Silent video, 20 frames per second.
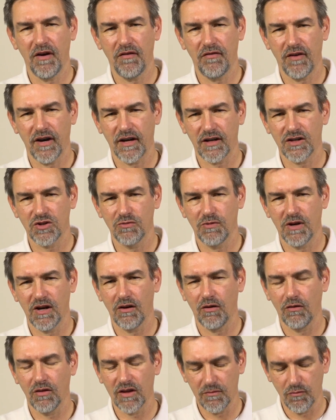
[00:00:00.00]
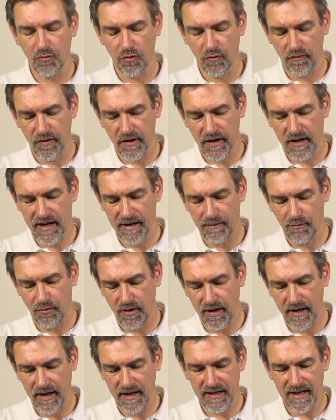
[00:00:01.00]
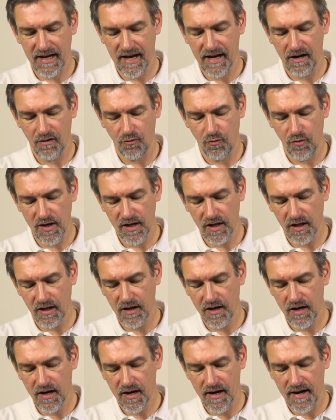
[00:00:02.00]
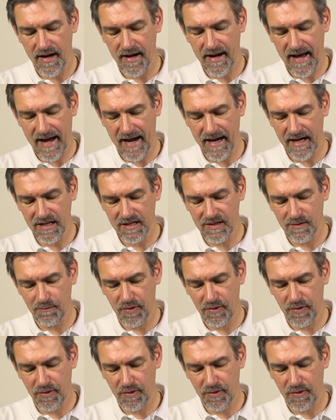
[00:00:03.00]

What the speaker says: function where you only move the camera and get a real nice